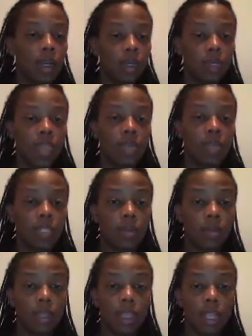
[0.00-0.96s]
maybe
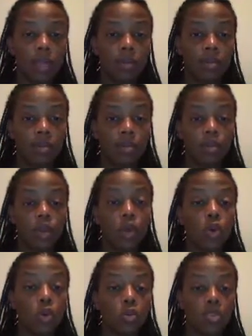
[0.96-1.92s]
something that
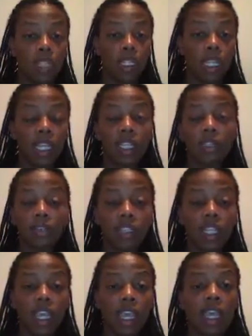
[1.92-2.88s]
goes at the end of the
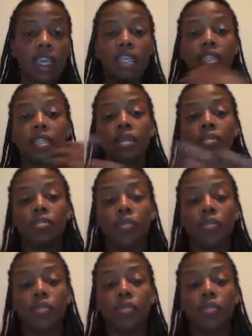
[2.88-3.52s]
task